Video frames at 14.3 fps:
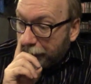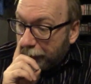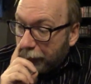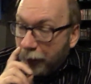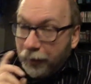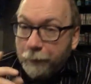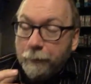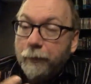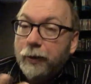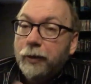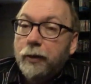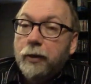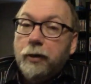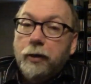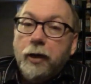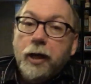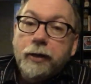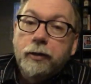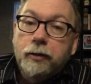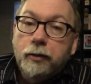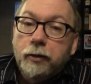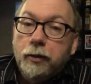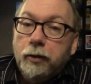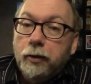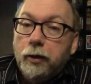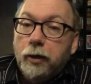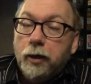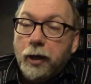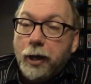I'm a,
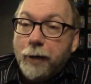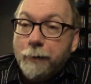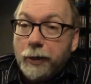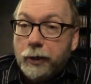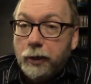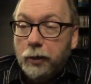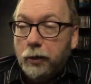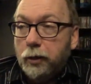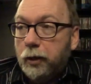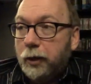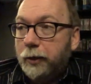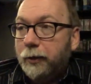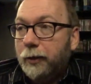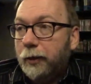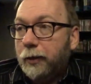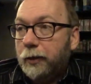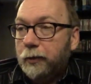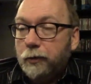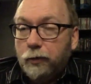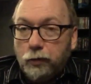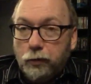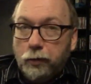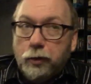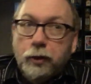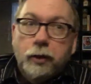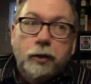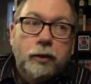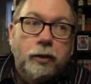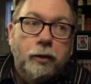I'm a killer. like
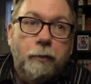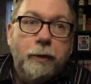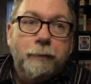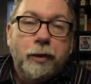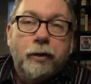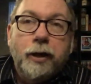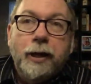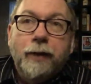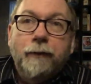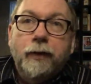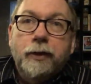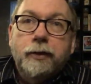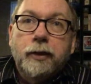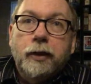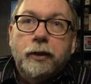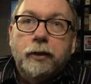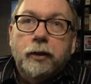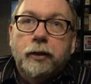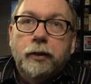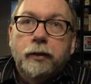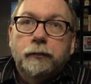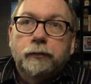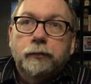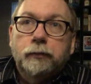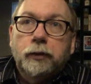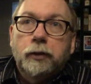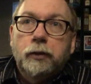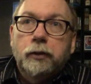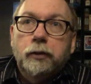my better half has like uh,
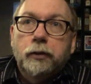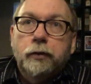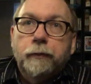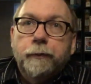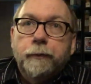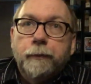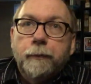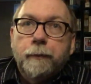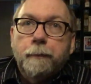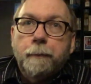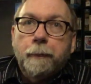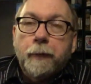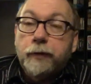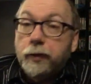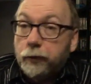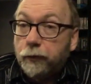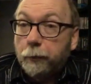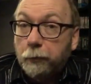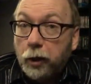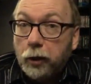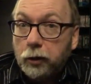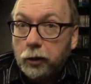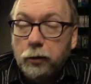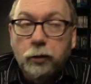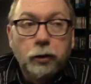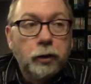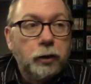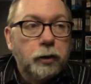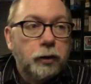she's from Morocco,
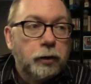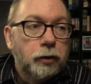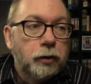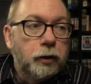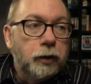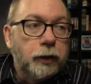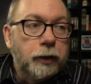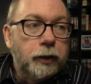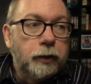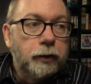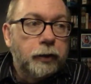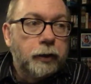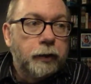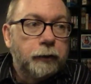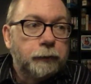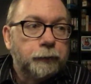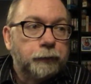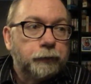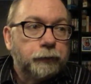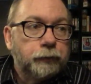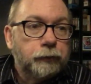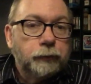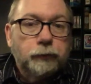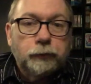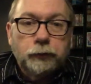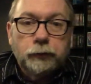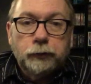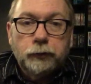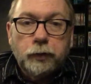and uh,
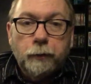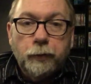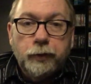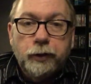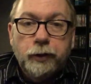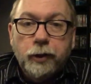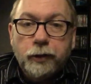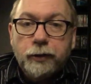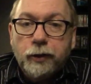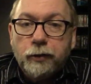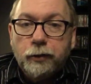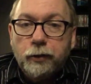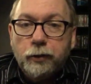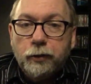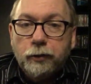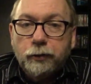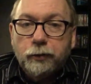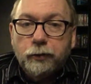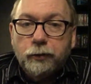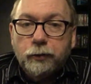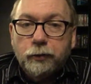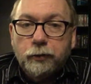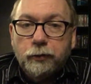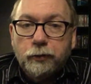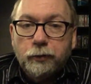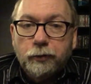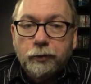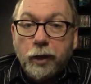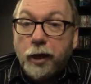but she doesn't.
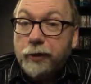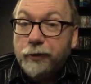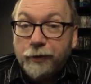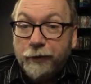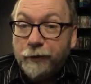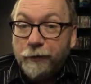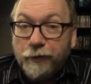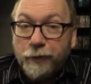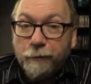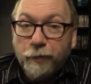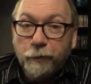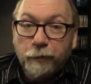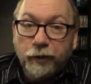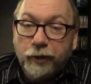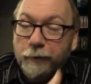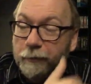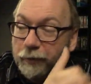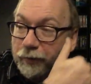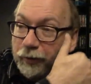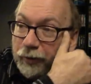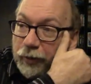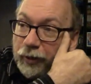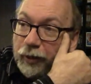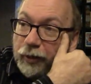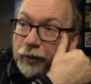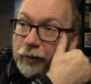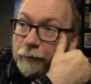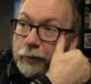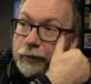I should have known that in a mobile game,
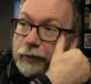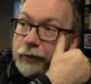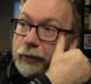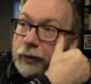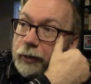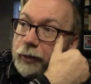uh, but she.